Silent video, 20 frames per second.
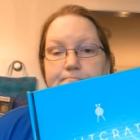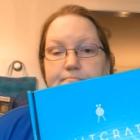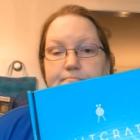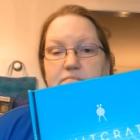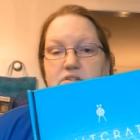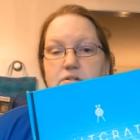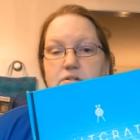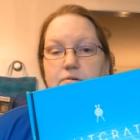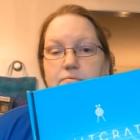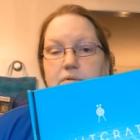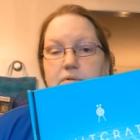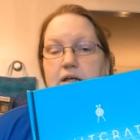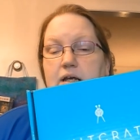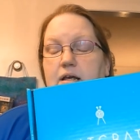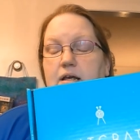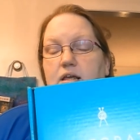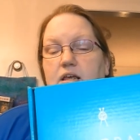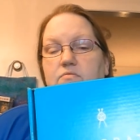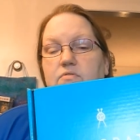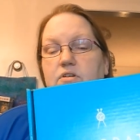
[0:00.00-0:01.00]
So
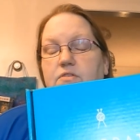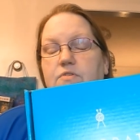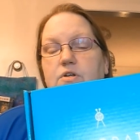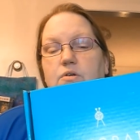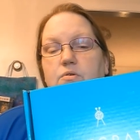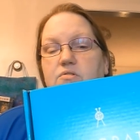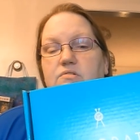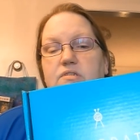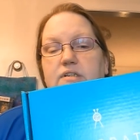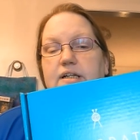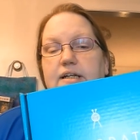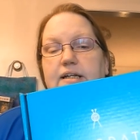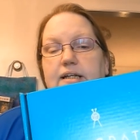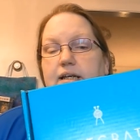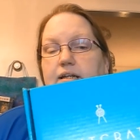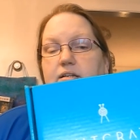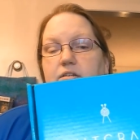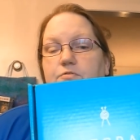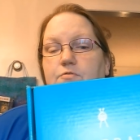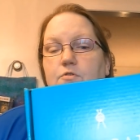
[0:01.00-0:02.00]
even if you only
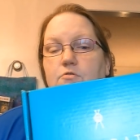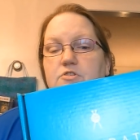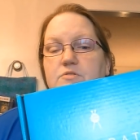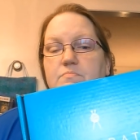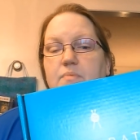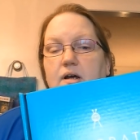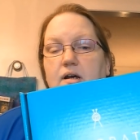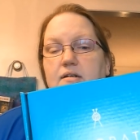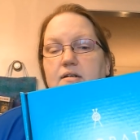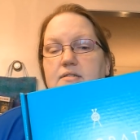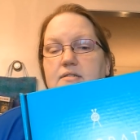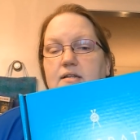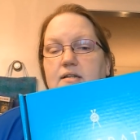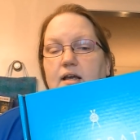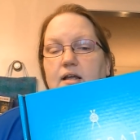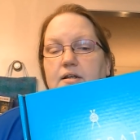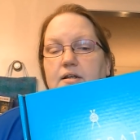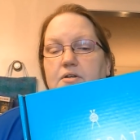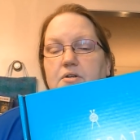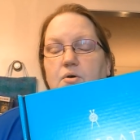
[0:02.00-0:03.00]
get the first box
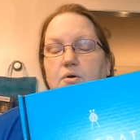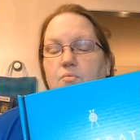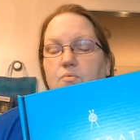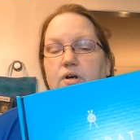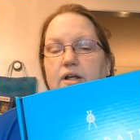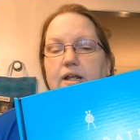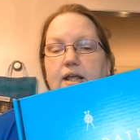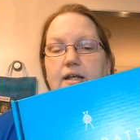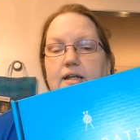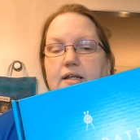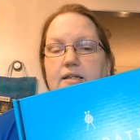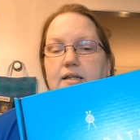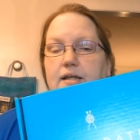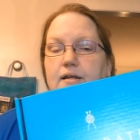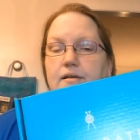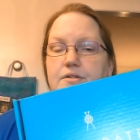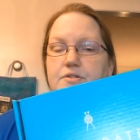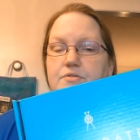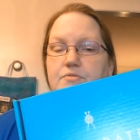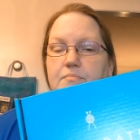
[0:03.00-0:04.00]
and you don't want anything
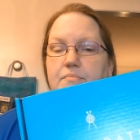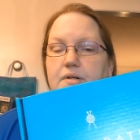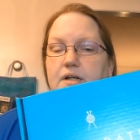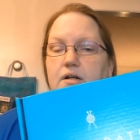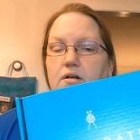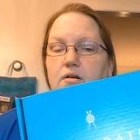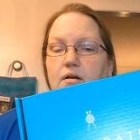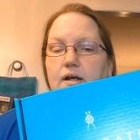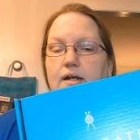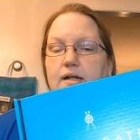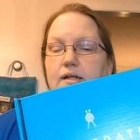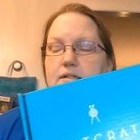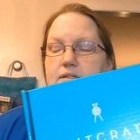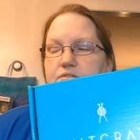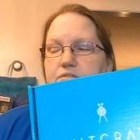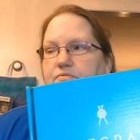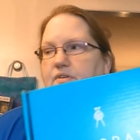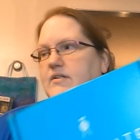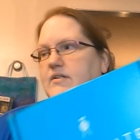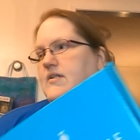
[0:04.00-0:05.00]
else from KnitCrate, it's a
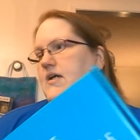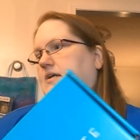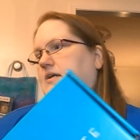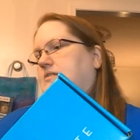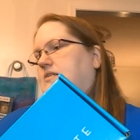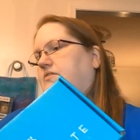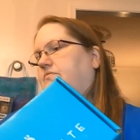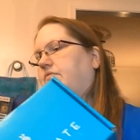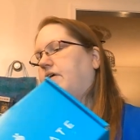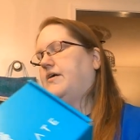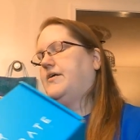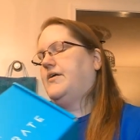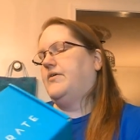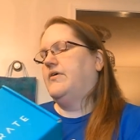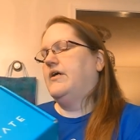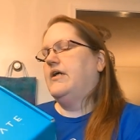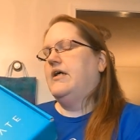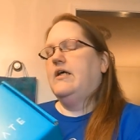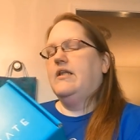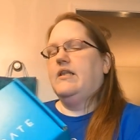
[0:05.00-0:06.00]
fantastic value.
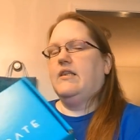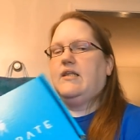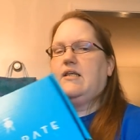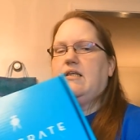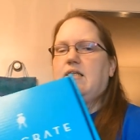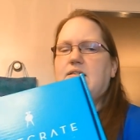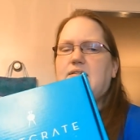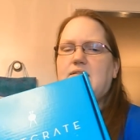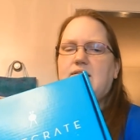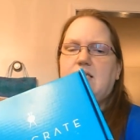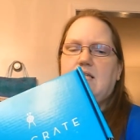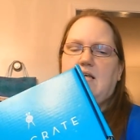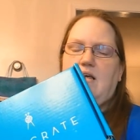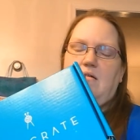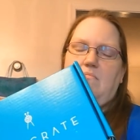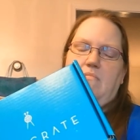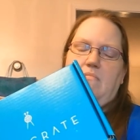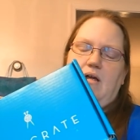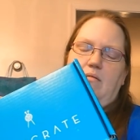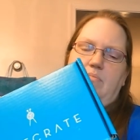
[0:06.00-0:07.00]
These,
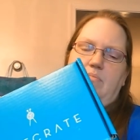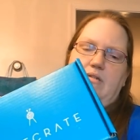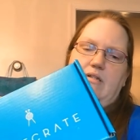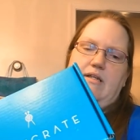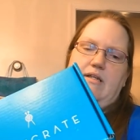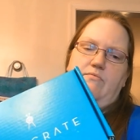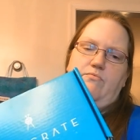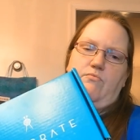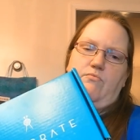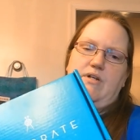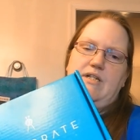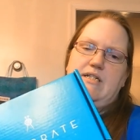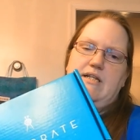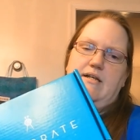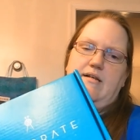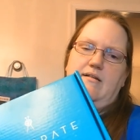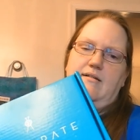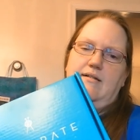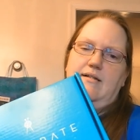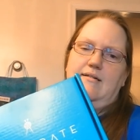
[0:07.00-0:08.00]
um, I believe,
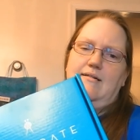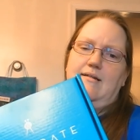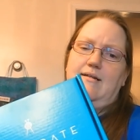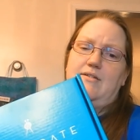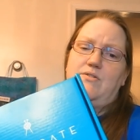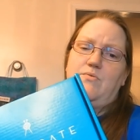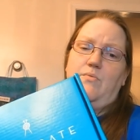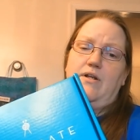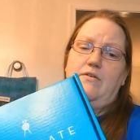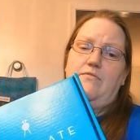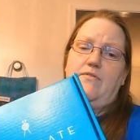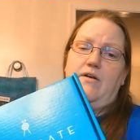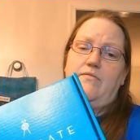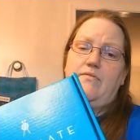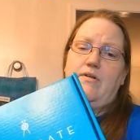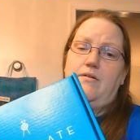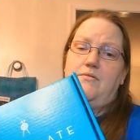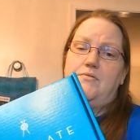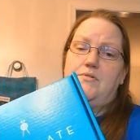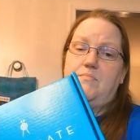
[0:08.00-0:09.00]
retail at like
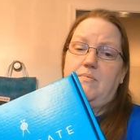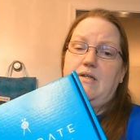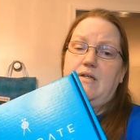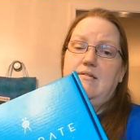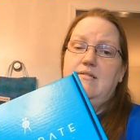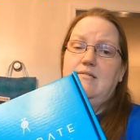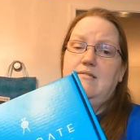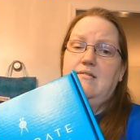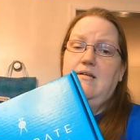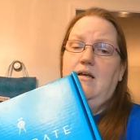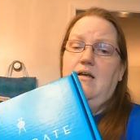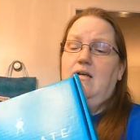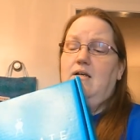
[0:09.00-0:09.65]
$25 a piece.